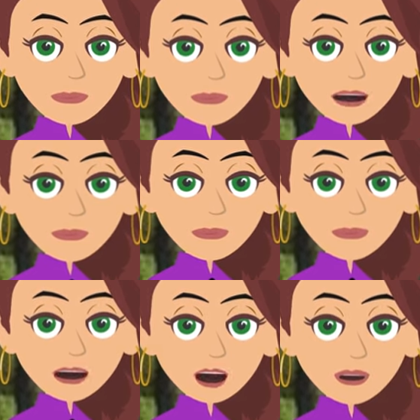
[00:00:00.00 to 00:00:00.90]
That's what
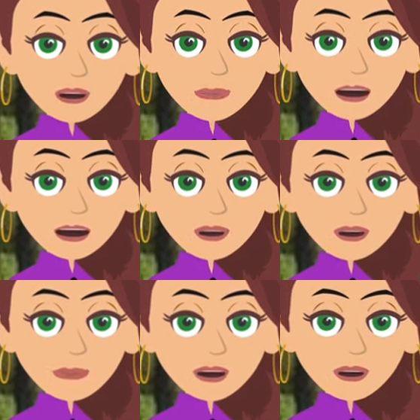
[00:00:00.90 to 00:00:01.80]
we mean by getting out
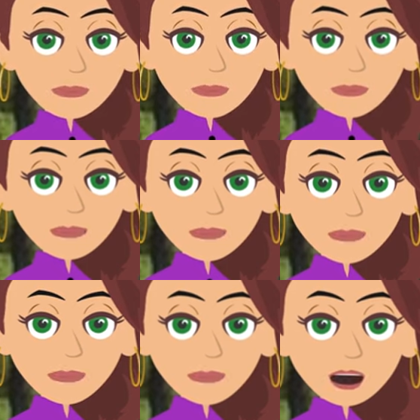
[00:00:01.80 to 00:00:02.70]
ahead of it. But
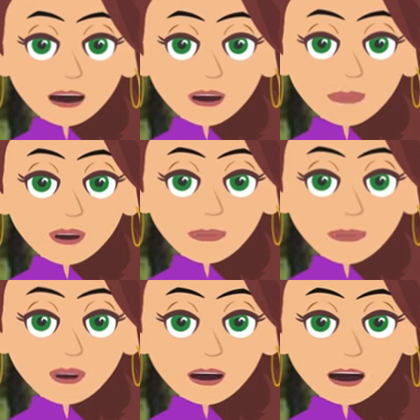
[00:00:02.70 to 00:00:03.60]
when a thought
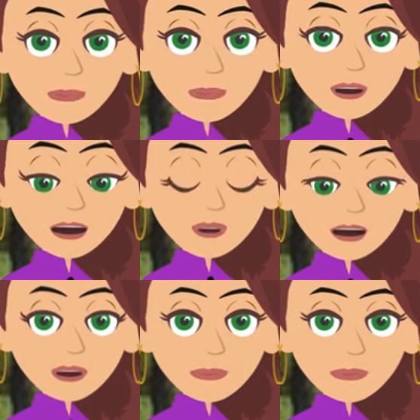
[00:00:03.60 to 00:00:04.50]
comes to you
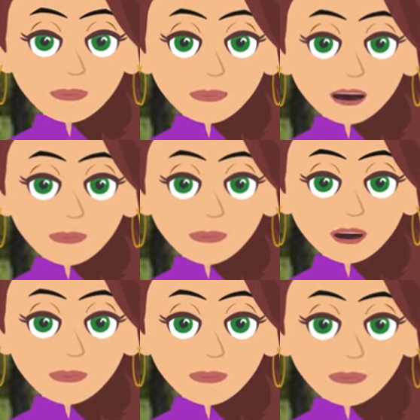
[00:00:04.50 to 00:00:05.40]
and you trip over
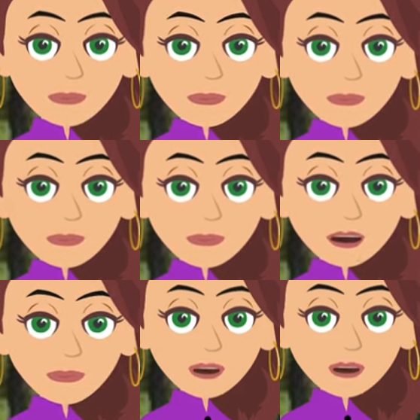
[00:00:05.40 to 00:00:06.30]
it,
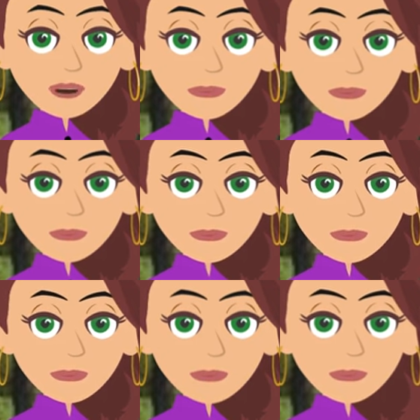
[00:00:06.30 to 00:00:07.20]
big thought,
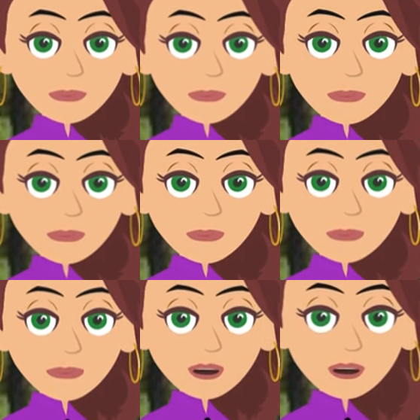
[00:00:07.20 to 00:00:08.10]

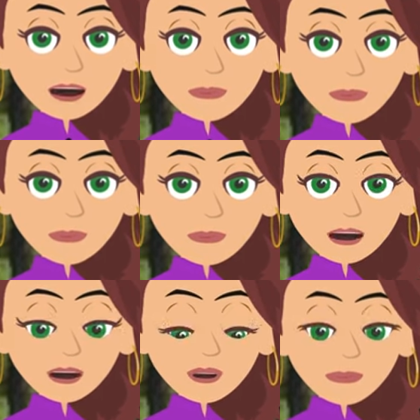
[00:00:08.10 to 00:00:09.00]
unless
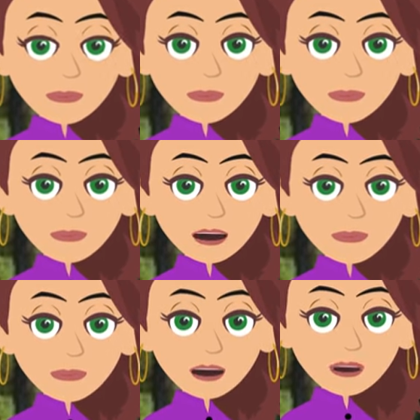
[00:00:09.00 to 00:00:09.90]
you
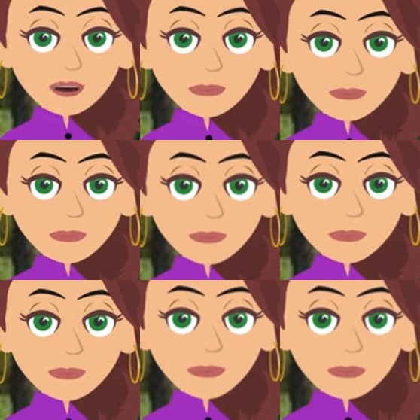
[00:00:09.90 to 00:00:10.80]
focus on it
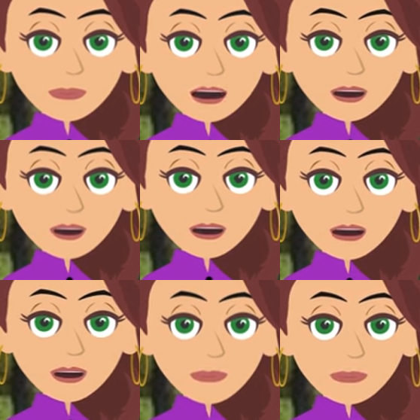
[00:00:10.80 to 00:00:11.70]
from
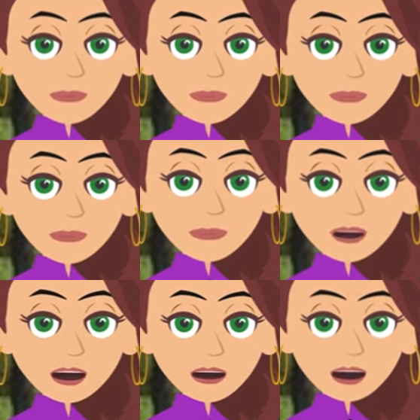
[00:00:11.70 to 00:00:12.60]
your
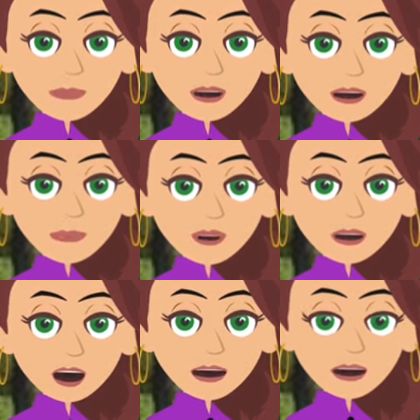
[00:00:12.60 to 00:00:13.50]
now point of
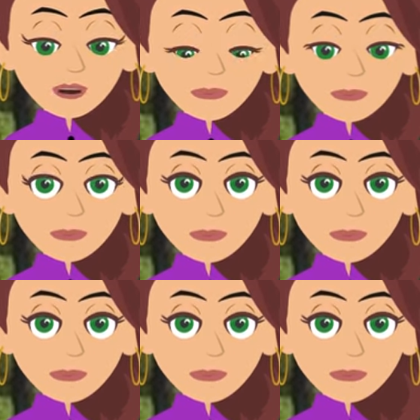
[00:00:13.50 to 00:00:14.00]
knowing,